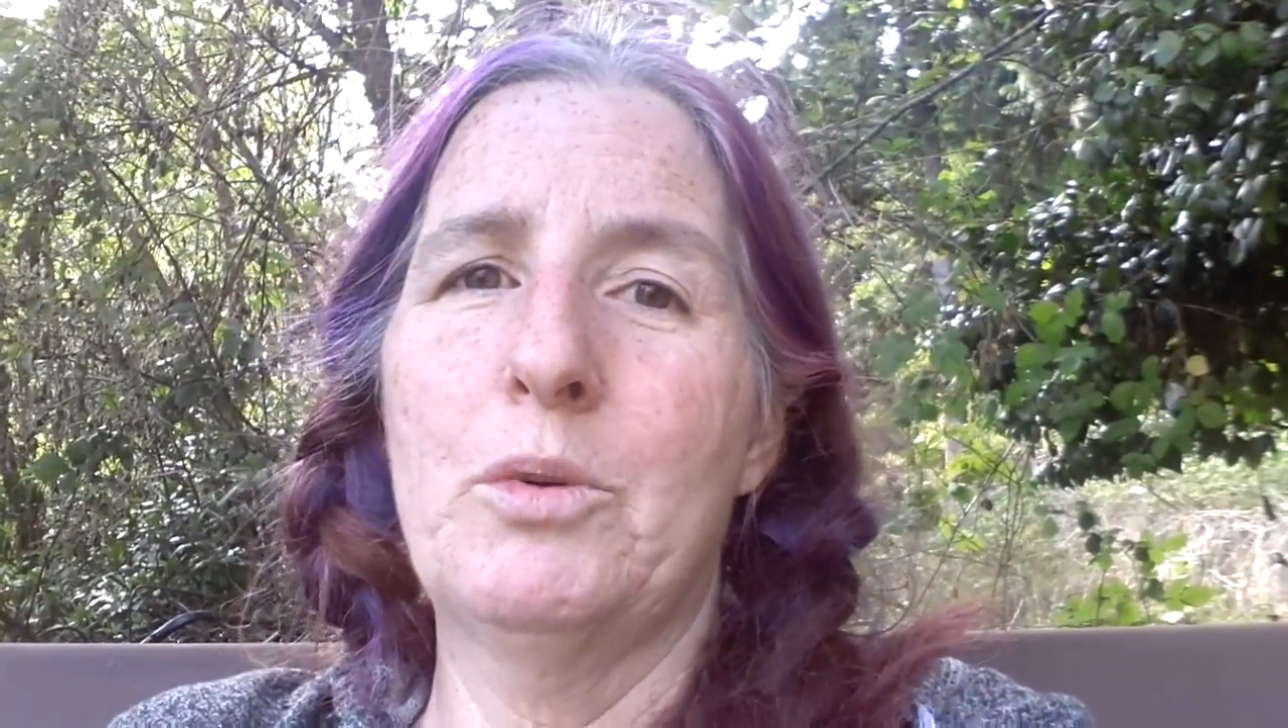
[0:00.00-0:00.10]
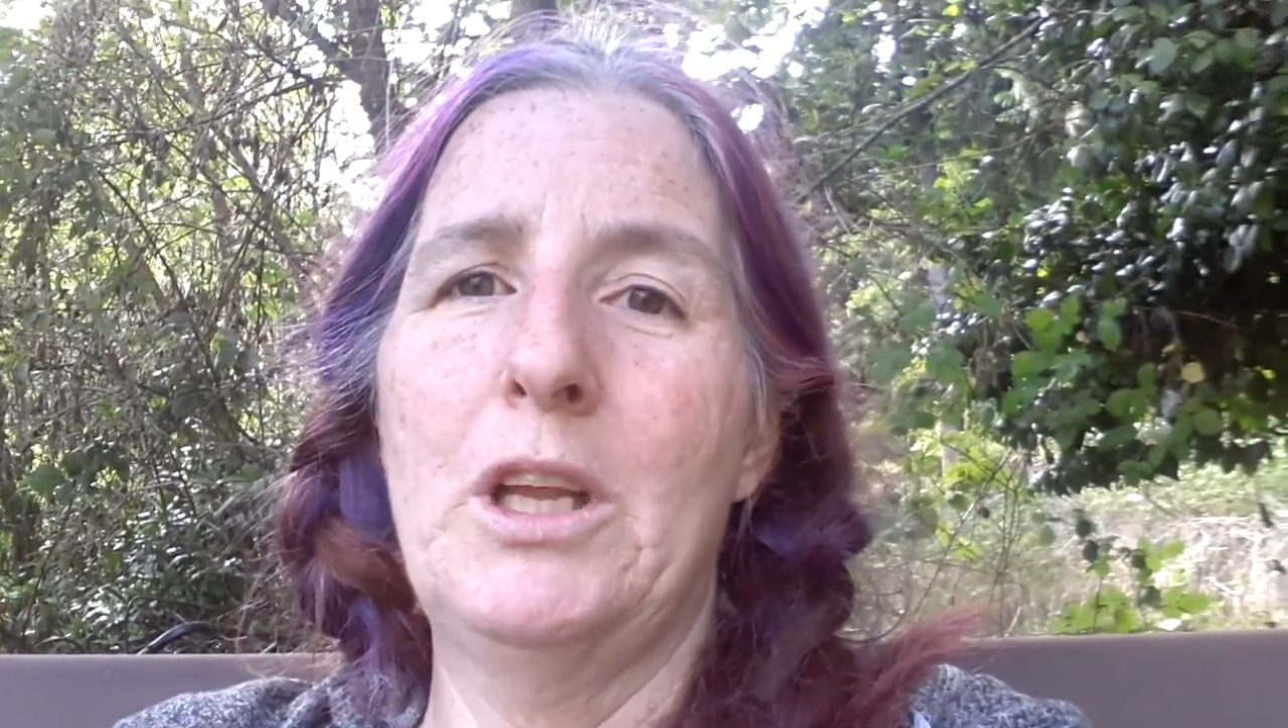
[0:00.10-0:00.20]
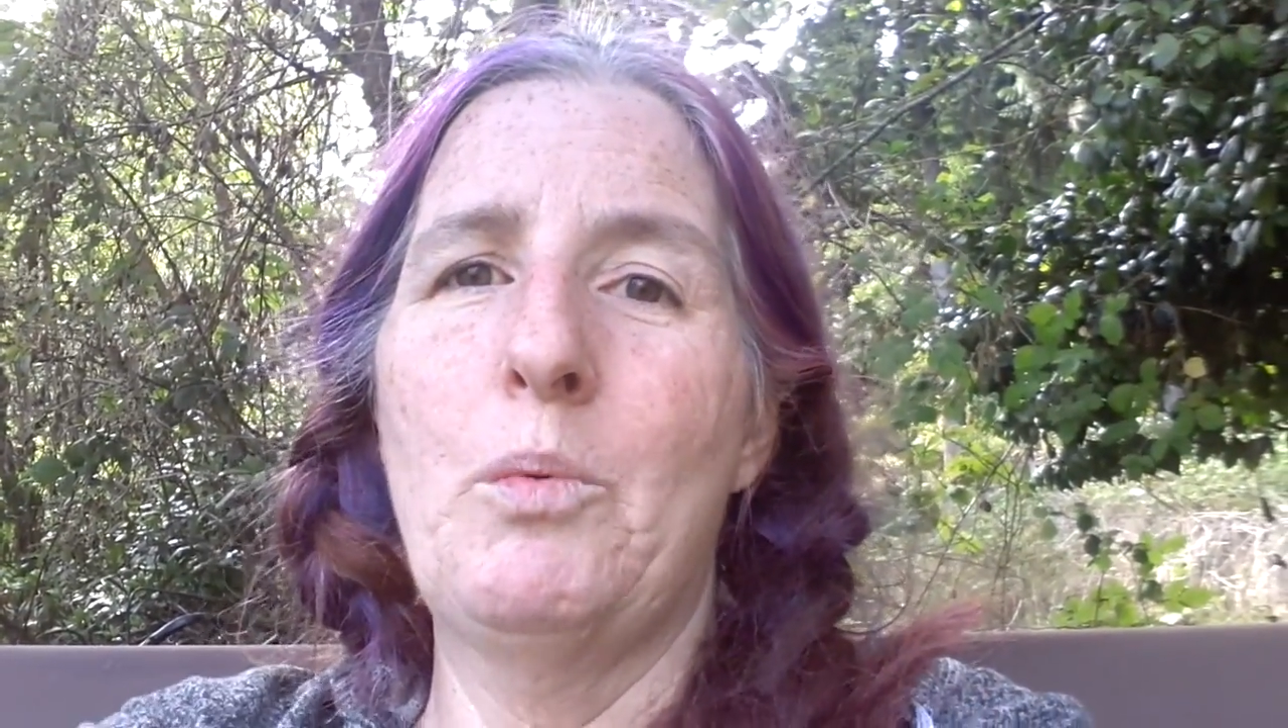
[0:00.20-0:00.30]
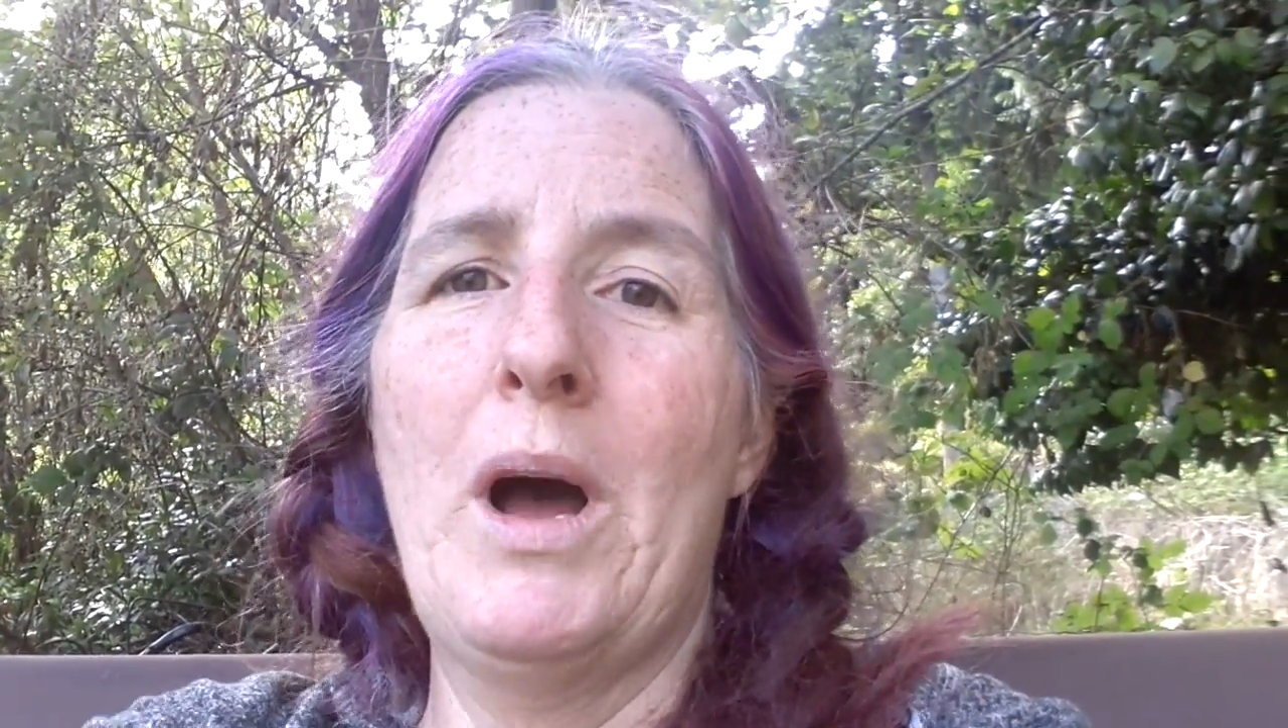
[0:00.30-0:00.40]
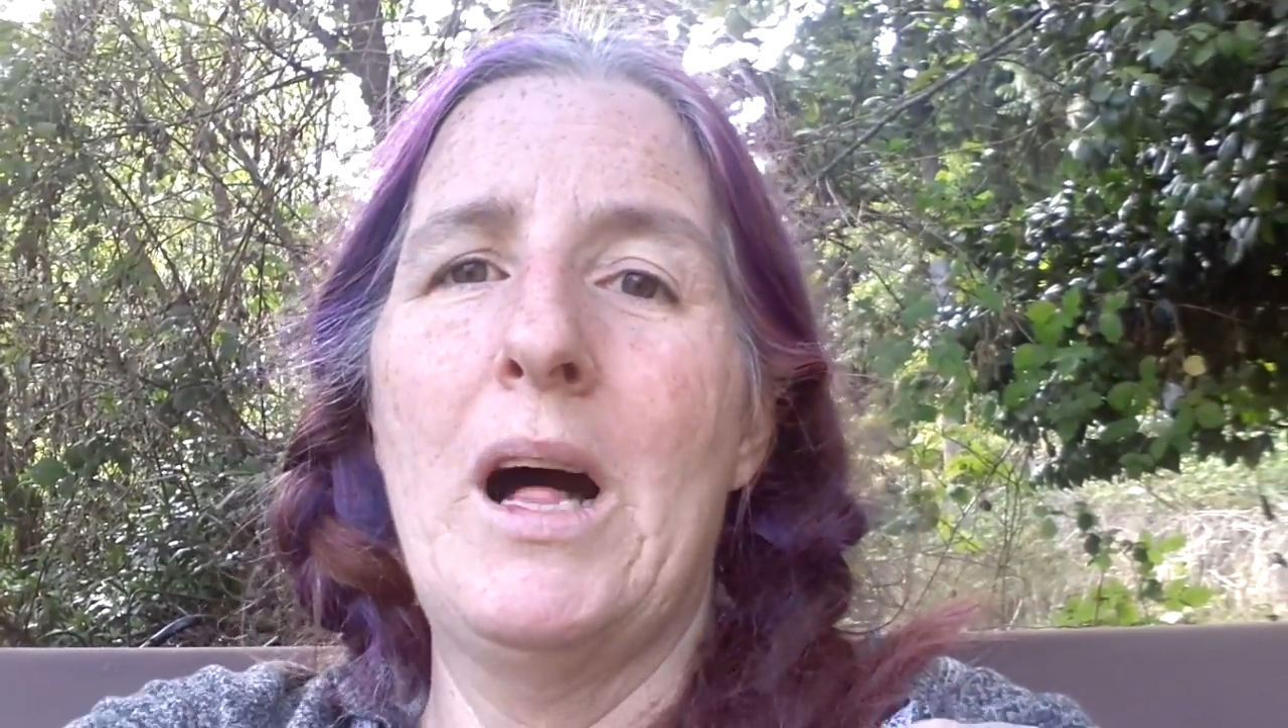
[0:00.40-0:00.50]

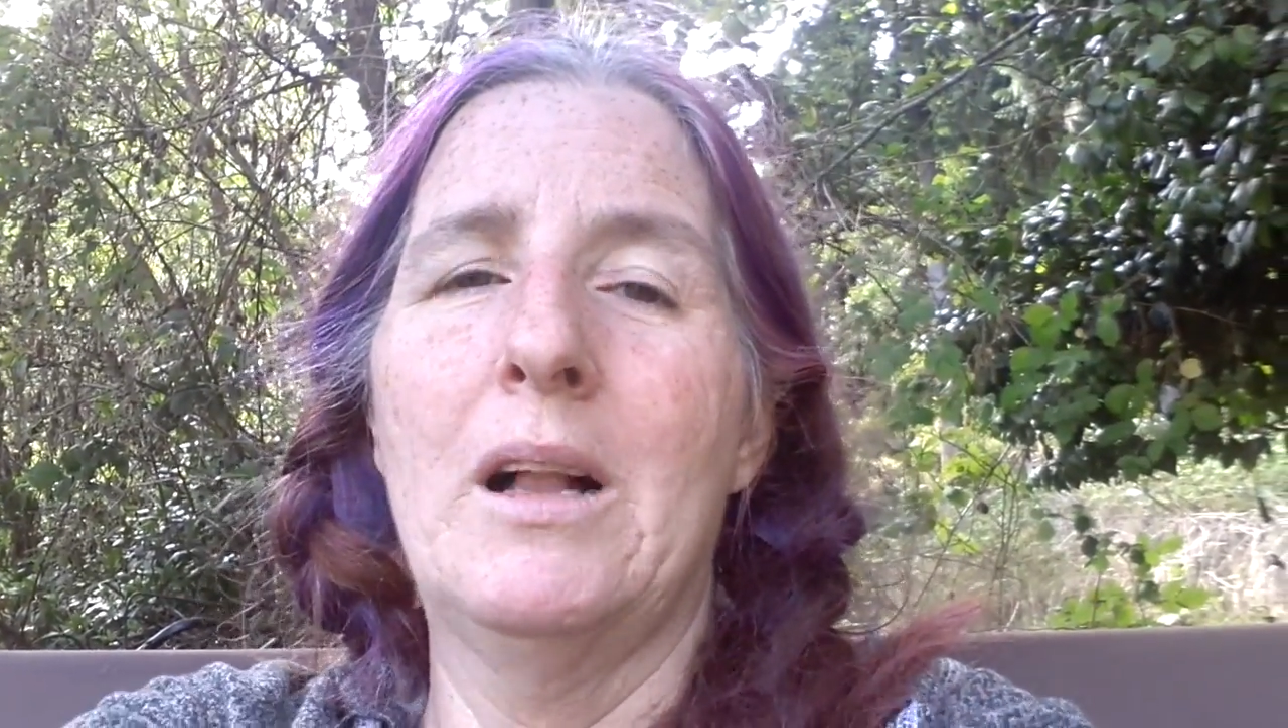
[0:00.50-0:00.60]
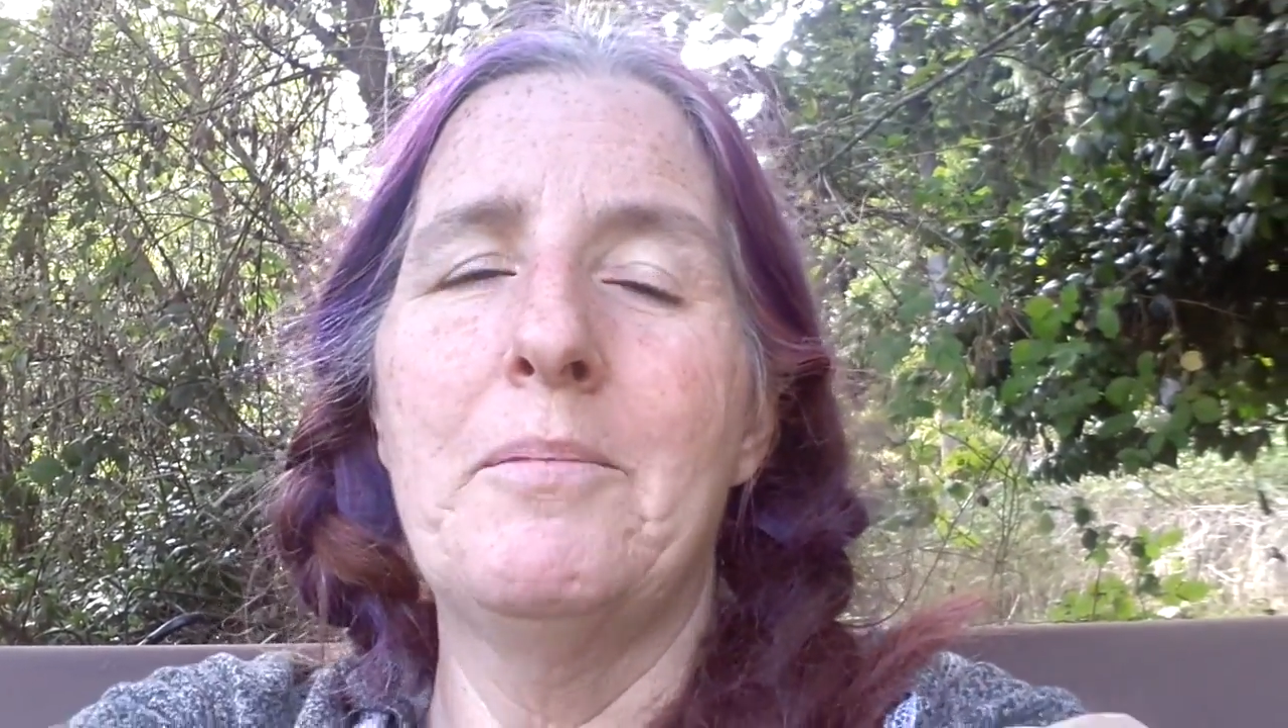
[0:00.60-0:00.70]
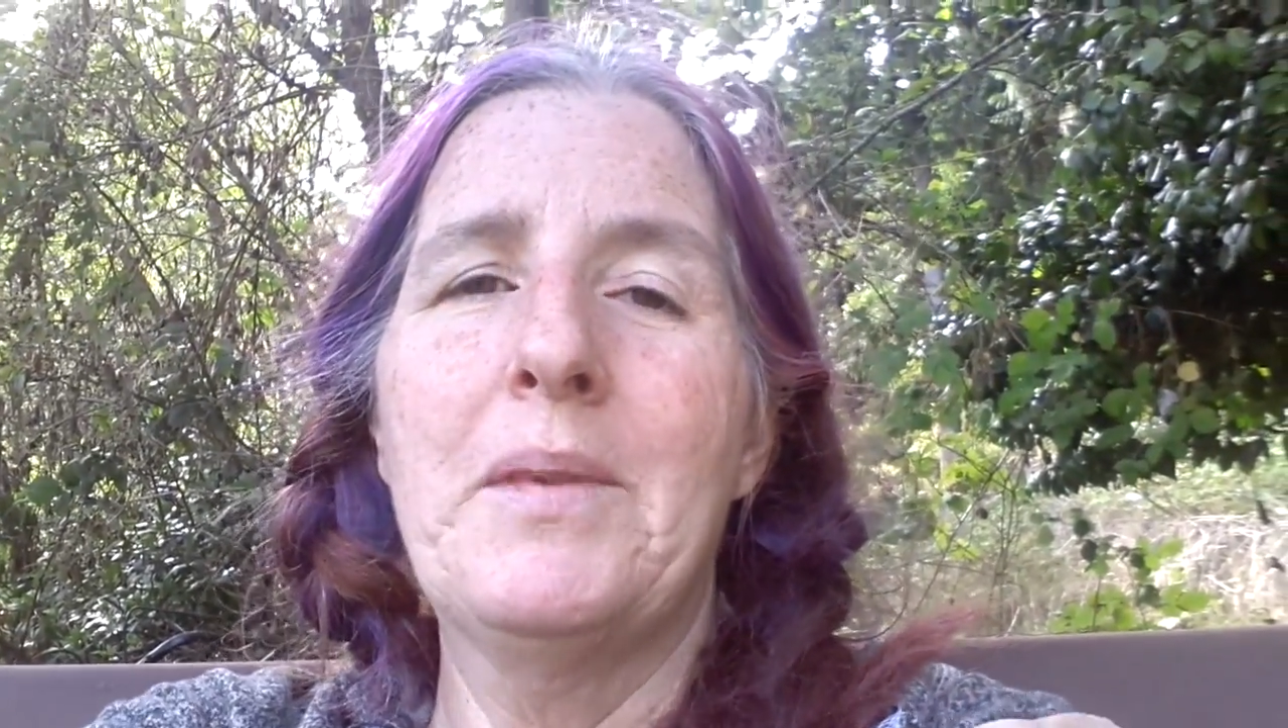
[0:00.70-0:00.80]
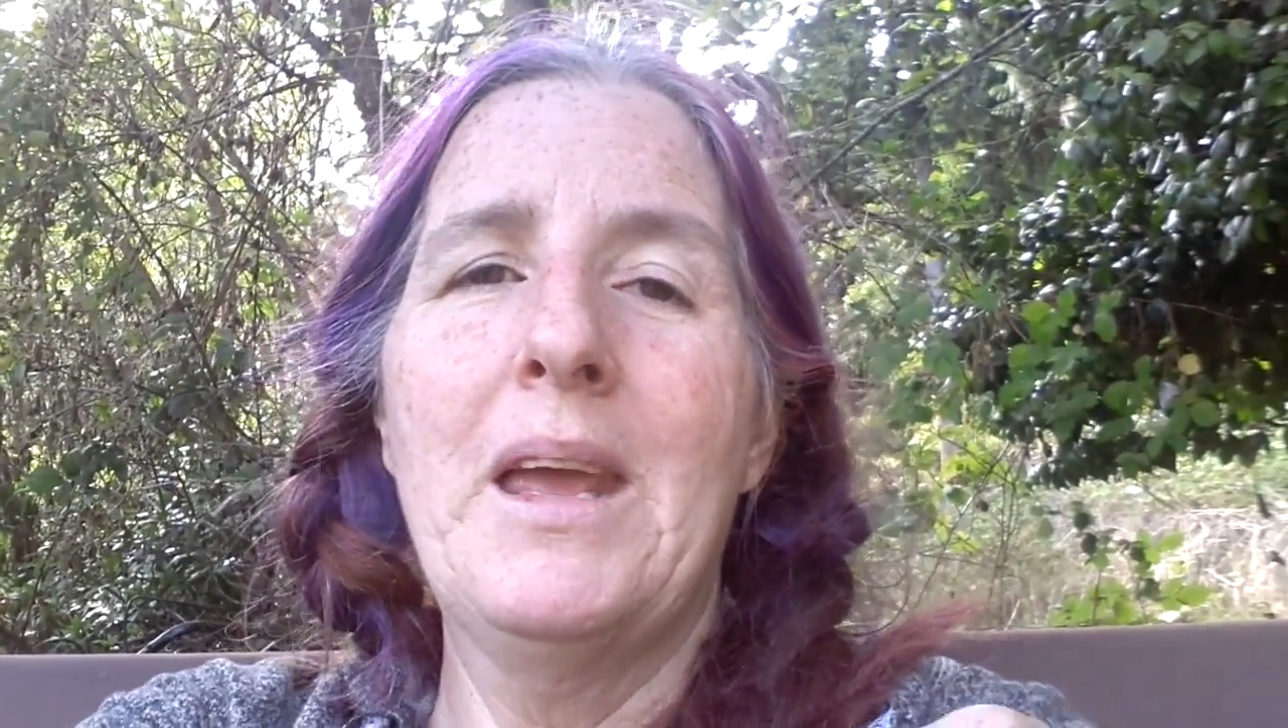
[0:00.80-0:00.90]
really well.